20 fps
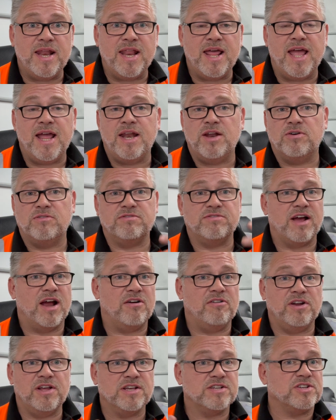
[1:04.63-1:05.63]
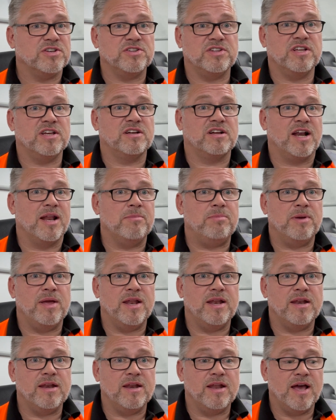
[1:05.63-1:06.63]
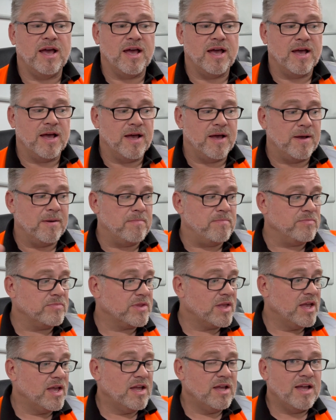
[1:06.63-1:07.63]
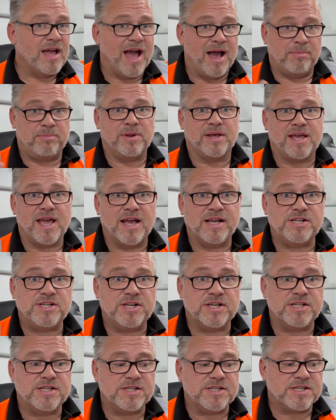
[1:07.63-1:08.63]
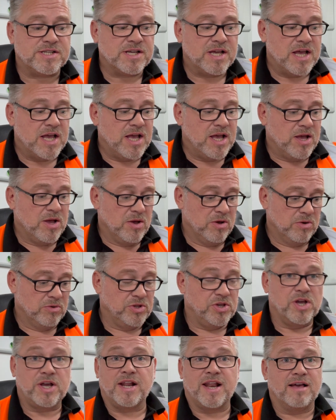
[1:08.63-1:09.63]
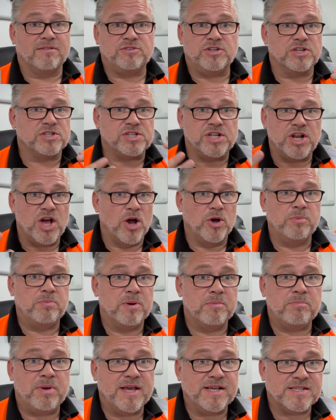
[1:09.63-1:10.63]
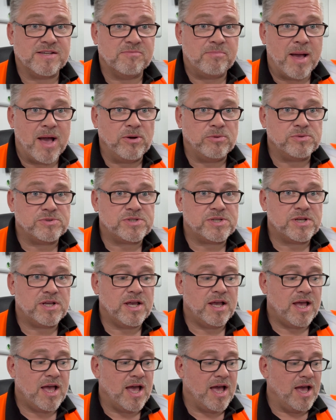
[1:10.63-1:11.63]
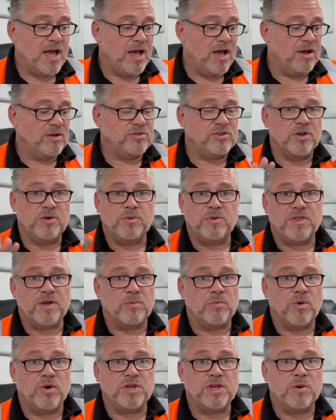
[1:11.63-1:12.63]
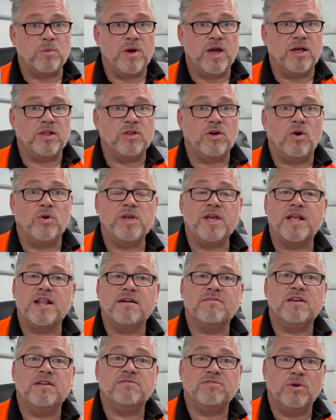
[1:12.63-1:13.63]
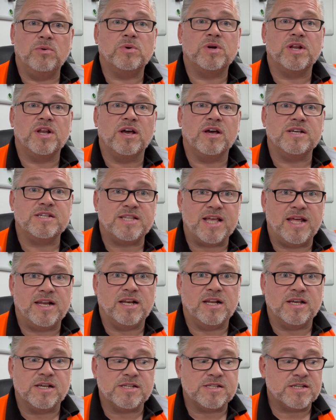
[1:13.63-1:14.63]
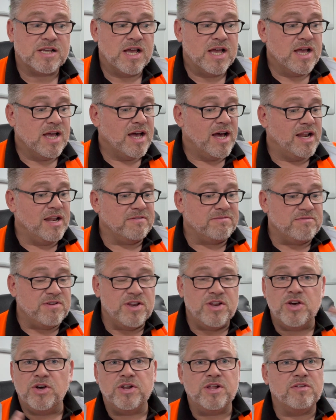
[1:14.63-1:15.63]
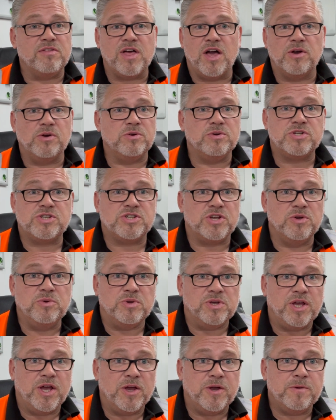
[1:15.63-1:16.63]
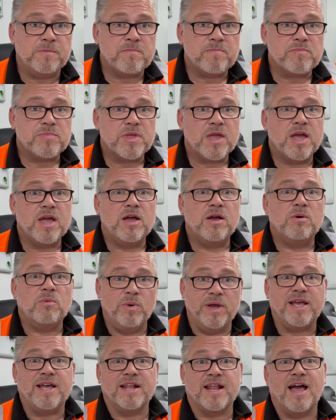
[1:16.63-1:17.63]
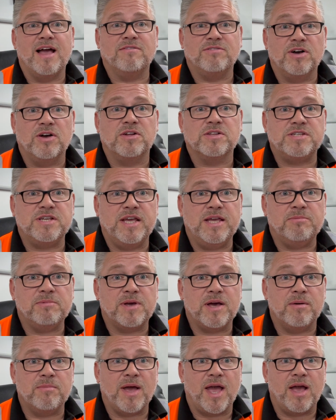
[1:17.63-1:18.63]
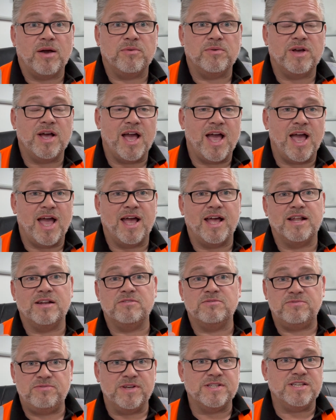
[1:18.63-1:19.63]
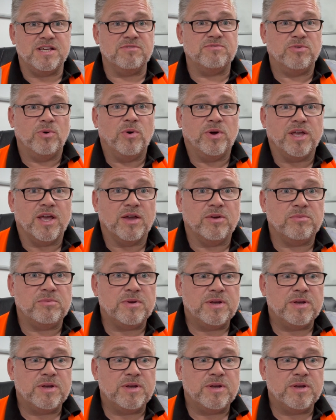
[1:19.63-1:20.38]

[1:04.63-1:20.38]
in, or various other clip-in applications. You can have just an open piece of belt, do with it what you will, or you can have it vulcanized endless. And if none of those suit you, we could have our team come out and fit it for you.